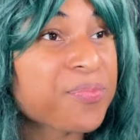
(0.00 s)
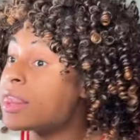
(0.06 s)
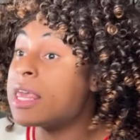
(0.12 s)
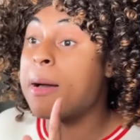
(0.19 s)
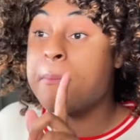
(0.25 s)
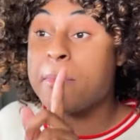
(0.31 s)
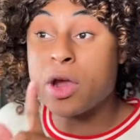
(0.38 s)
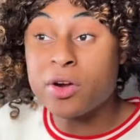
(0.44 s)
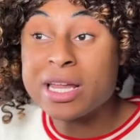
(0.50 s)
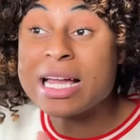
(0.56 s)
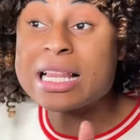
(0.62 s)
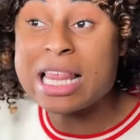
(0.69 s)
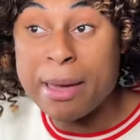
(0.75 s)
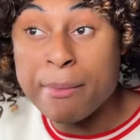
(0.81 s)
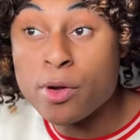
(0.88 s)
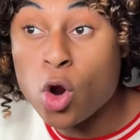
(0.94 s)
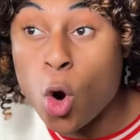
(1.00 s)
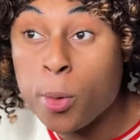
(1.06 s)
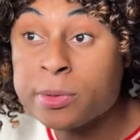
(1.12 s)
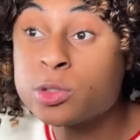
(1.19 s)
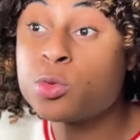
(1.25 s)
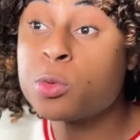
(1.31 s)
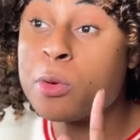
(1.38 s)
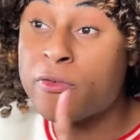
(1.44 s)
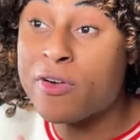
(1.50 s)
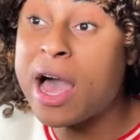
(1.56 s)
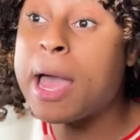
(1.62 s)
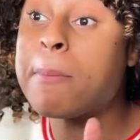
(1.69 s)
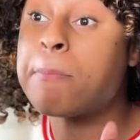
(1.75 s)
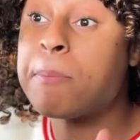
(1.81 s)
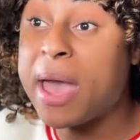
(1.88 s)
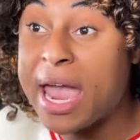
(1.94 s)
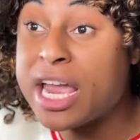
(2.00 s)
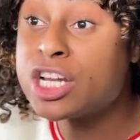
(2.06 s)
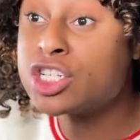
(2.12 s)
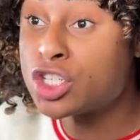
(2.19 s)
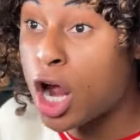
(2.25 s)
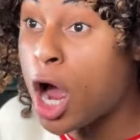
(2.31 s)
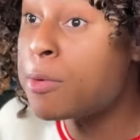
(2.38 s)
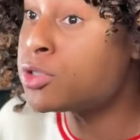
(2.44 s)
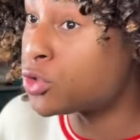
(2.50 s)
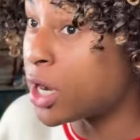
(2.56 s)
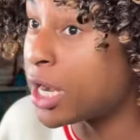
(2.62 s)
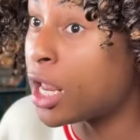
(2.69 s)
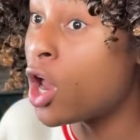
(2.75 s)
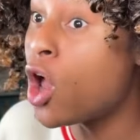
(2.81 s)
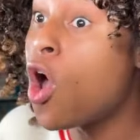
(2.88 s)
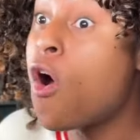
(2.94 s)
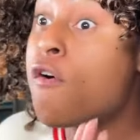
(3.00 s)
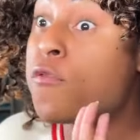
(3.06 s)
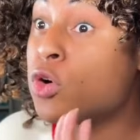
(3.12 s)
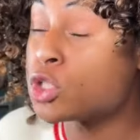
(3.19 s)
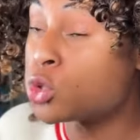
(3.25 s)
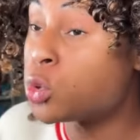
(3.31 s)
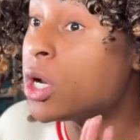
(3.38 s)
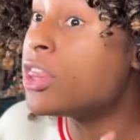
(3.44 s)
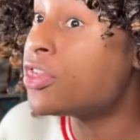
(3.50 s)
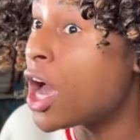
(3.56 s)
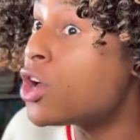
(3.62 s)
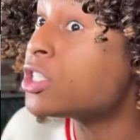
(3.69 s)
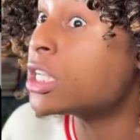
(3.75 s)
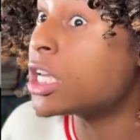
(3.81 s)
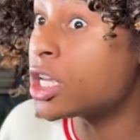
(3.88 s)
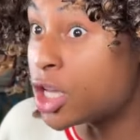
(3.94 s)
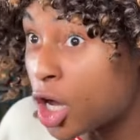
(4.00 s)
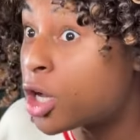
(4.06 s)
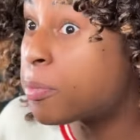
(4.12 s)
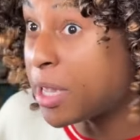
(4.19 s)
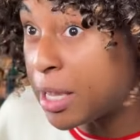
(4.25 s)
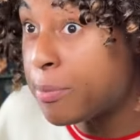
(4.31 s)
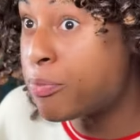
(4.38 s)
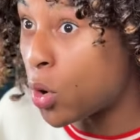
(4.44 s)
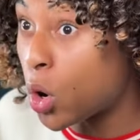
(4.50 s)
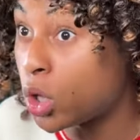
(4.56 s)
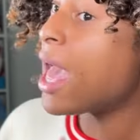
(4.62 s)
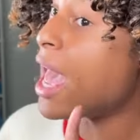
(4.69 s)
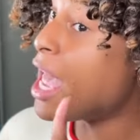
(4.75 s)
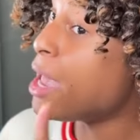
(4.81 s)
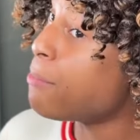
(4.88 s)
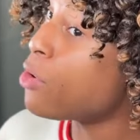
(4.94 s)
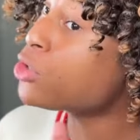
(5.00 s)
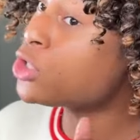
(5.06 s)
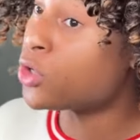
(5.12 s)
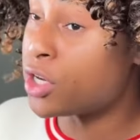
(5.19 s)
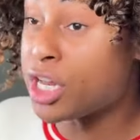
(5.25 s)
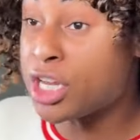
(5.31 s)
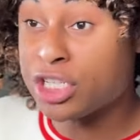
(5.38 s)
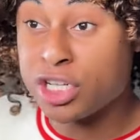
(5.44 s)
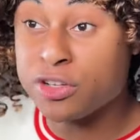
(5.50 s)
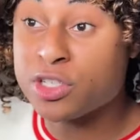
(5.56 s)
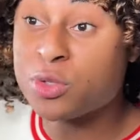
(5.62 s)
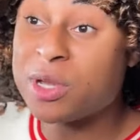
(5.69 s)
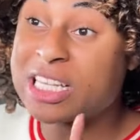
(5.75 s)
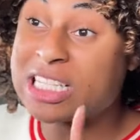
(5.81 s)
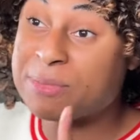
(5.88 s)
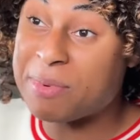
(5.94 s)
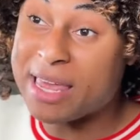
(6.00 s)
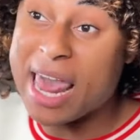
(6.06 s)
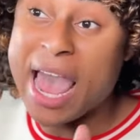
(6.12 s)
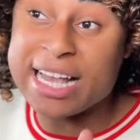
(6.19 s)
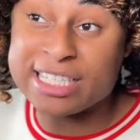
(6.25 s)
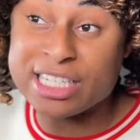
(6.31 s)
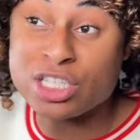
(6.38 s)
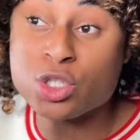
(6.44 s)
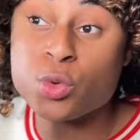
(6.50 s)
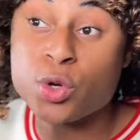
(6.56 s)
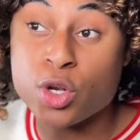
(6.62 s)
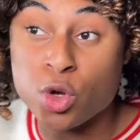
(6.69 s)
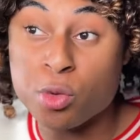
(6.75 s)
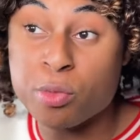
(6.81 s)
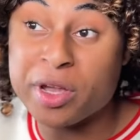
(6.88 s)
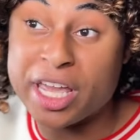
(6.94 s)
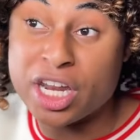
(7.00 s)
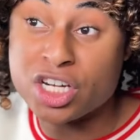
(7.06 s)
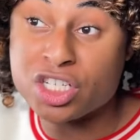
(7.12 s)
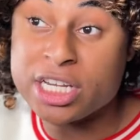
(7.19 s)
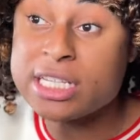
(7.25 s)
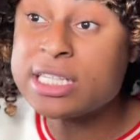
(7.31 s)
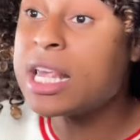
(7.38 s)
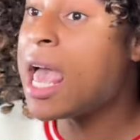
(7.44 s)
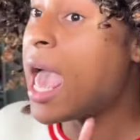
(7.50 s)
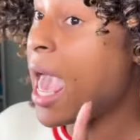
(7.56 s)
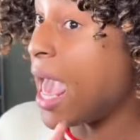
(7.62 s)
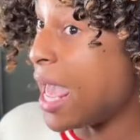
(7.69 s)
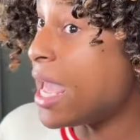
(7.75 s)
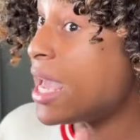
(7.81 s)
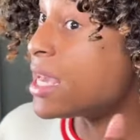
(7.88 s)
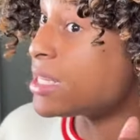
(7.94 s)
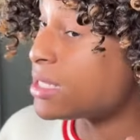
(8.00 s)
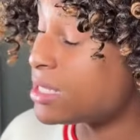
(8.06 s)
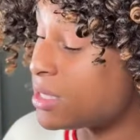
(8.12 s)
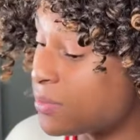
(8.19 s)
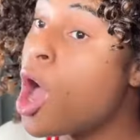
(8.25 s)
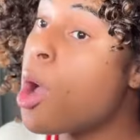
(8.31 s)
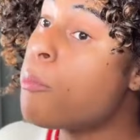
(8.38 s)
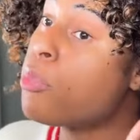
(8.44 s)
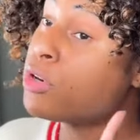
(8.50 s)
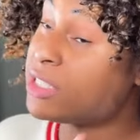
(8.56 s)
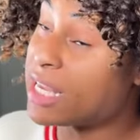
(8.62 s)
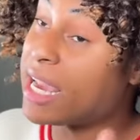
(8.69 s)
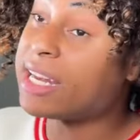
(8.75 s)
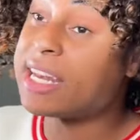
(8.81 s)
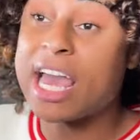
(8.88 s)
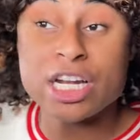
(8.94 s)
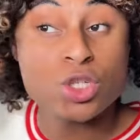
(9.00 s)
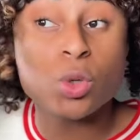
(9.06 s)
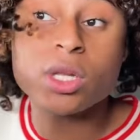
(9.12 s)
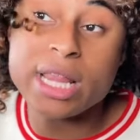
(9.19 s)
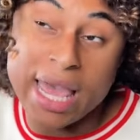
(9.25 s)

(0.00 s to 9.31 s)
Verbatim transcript: The American Climate Corps will provide paid job training for 20,000 young people and bolster initiatives to expand access to renewable energies and protect natural